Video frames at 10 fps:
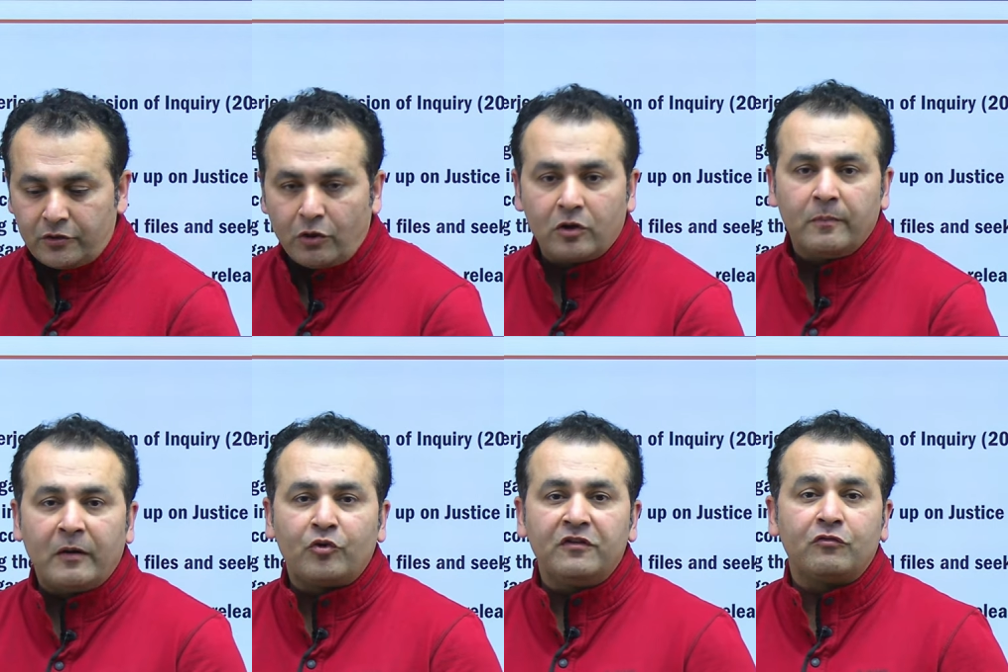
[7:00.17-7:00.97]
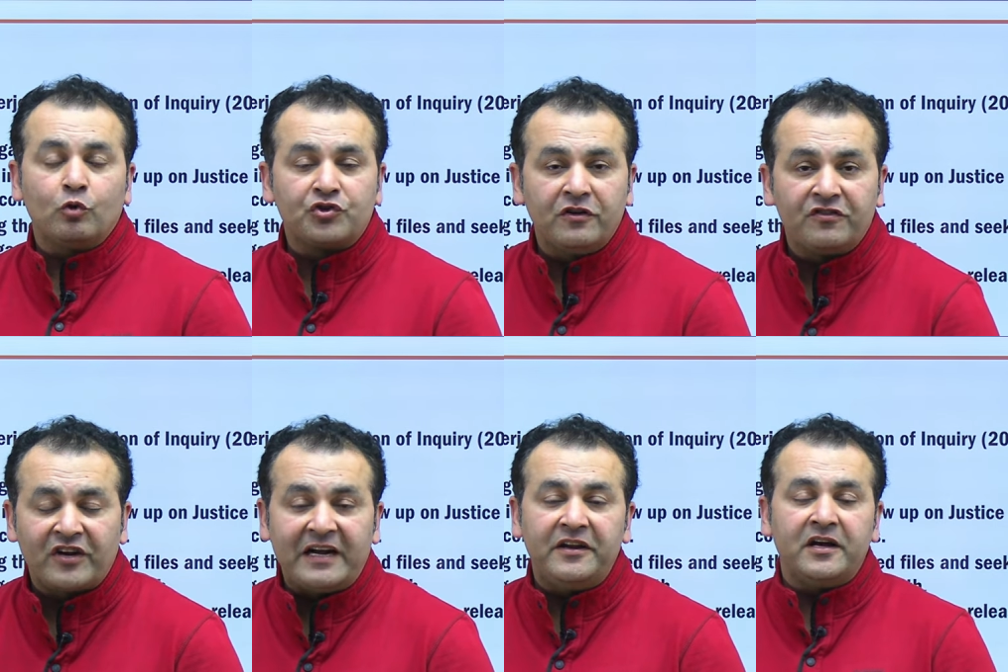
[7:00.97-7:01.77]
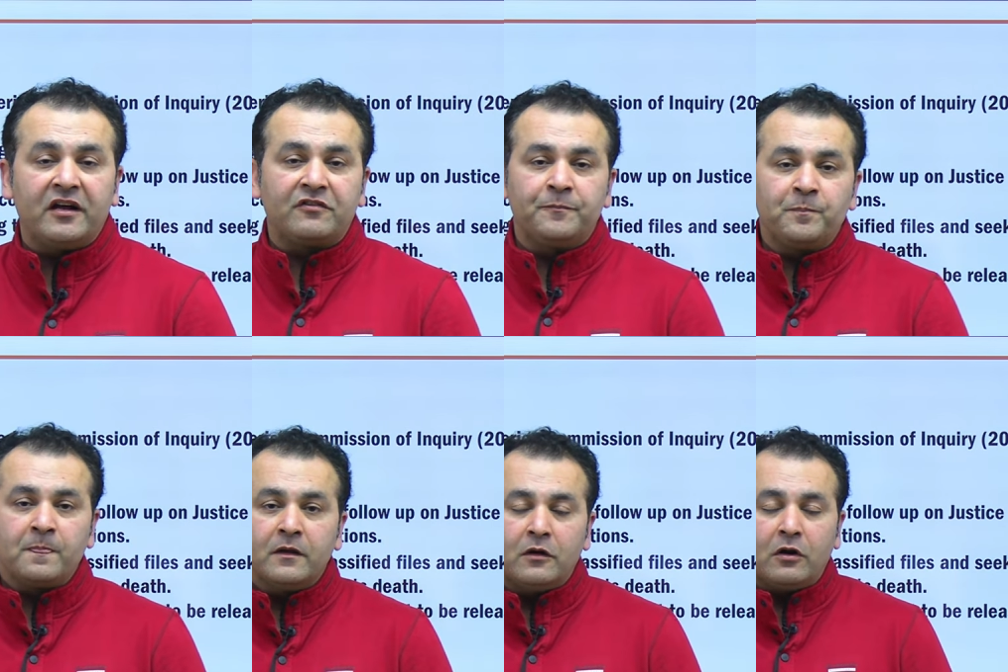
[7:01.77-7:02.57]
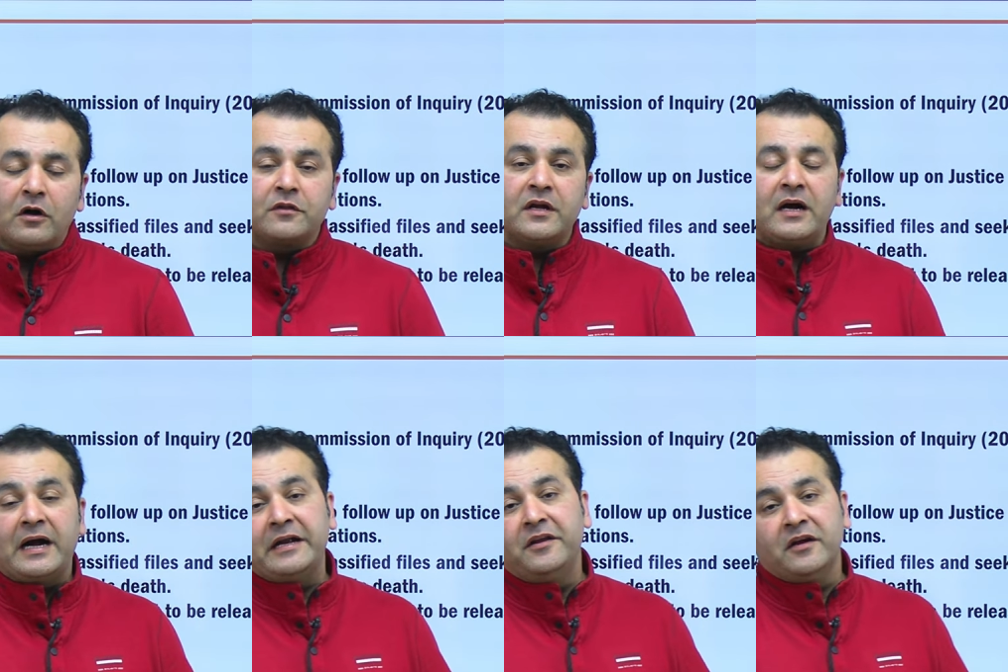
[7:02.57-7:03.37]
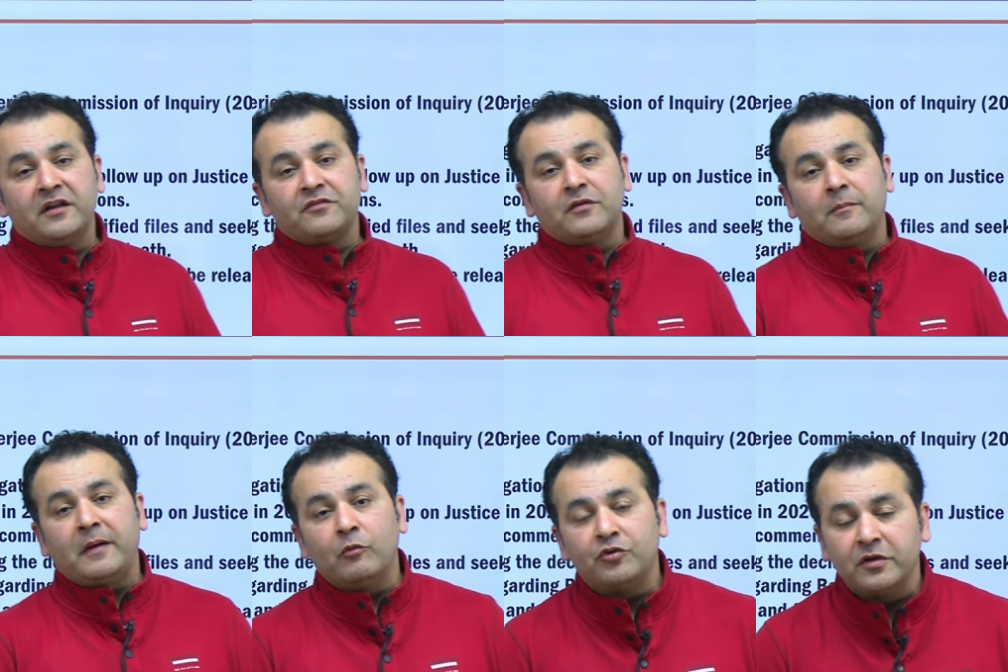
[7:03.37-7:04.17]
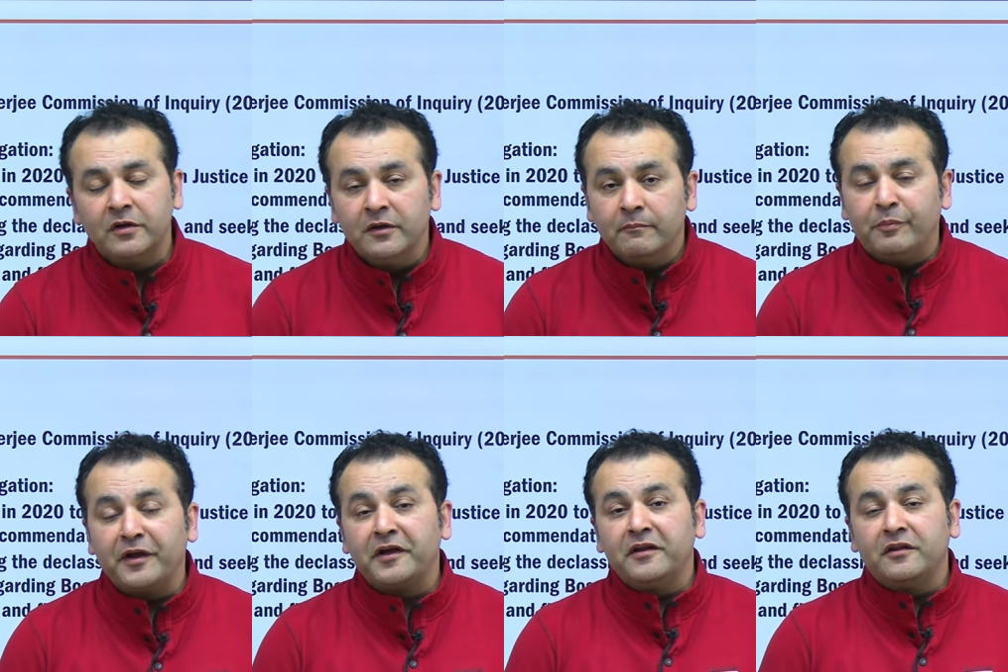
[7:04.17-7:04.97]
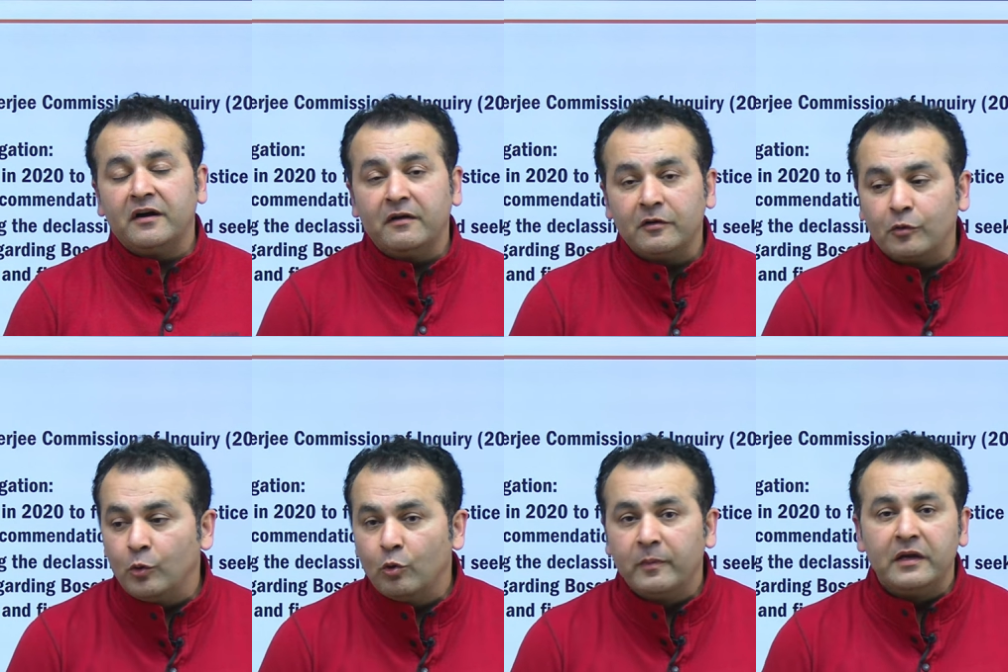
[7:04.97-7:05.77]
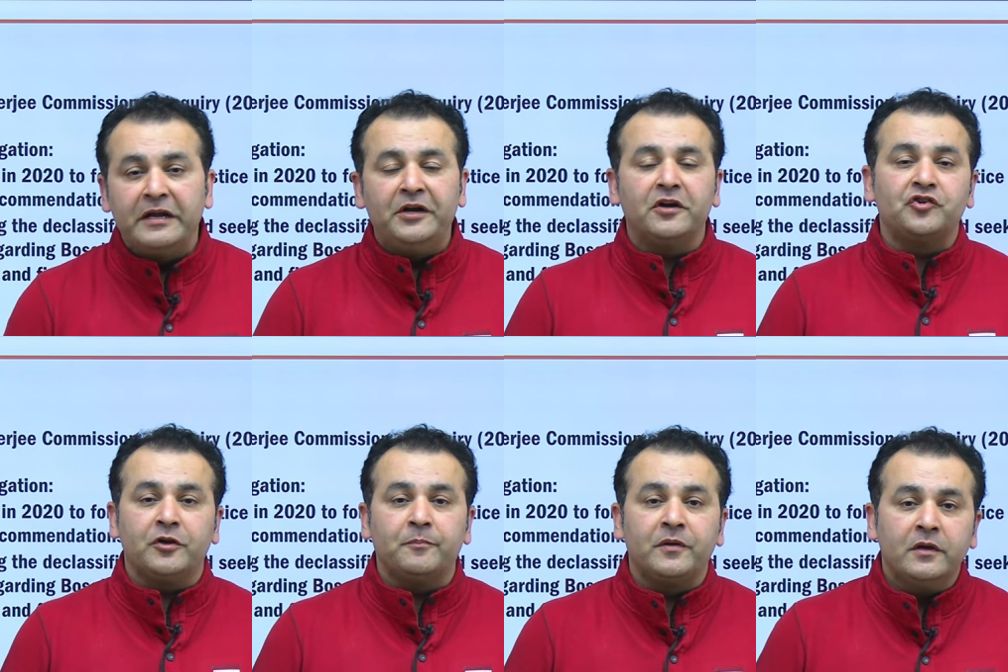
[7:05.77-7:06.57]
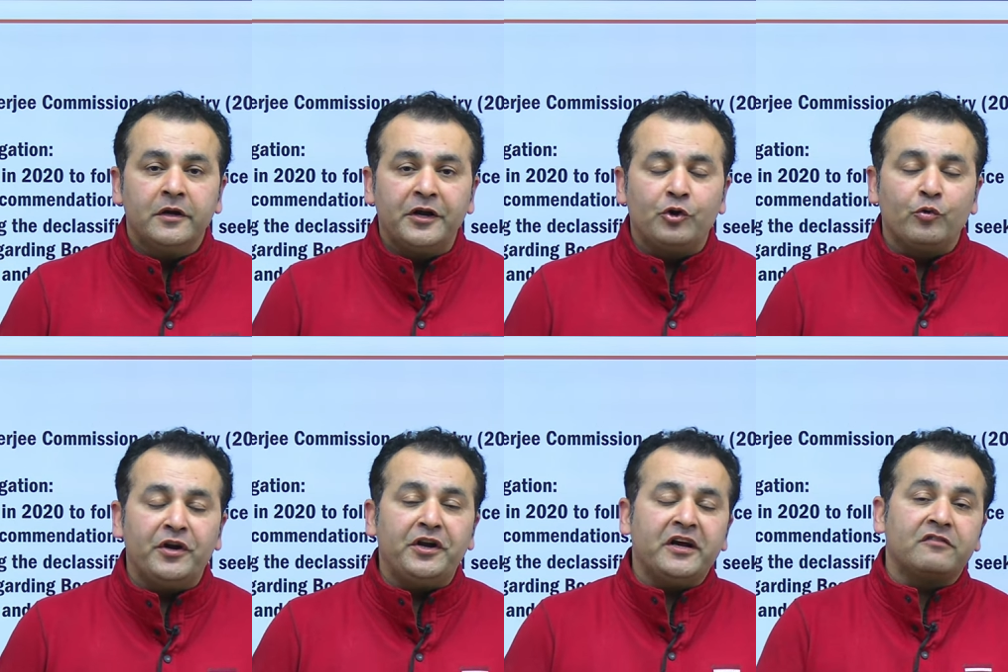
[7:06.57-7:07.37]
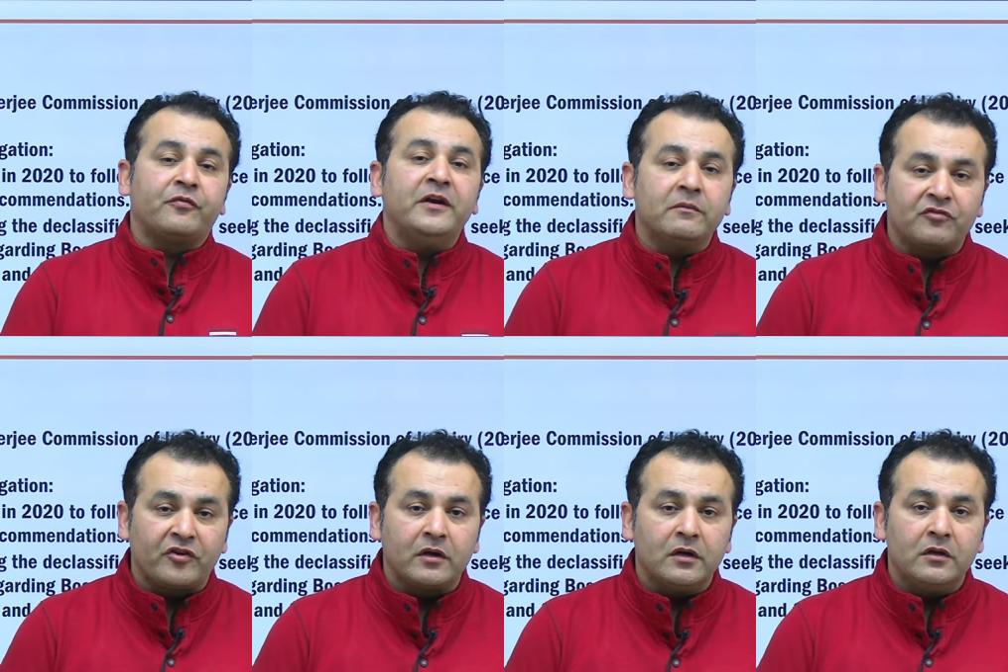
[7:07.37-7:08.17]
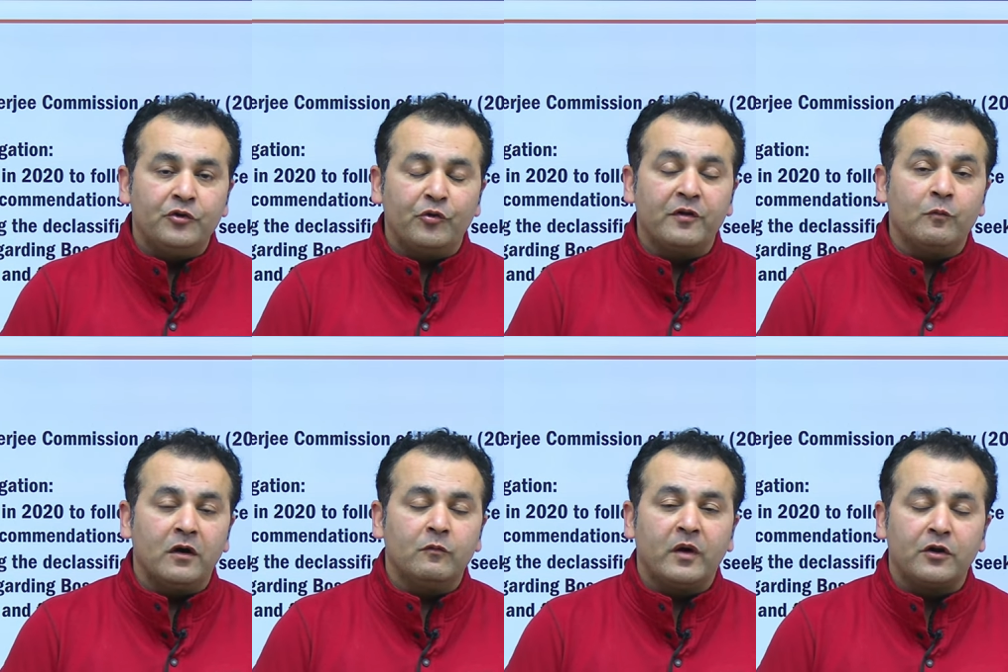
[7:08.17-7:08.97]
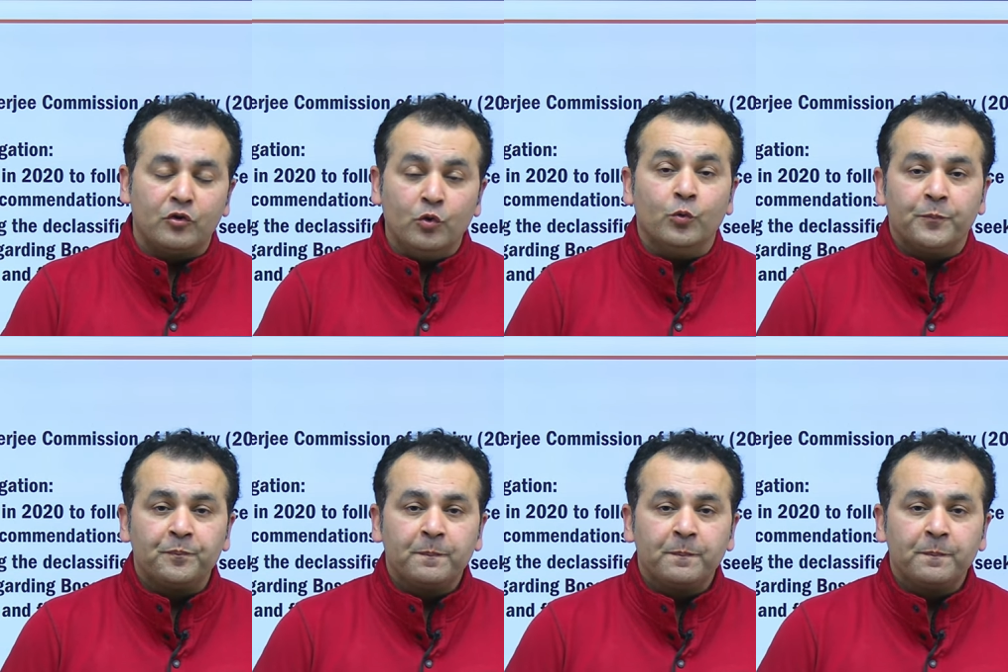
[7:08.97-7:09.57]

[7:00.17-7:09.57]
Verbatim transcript: talk about his socialist ideas or the ideas about bringing the global leadership into India's freedom struggle during World War II.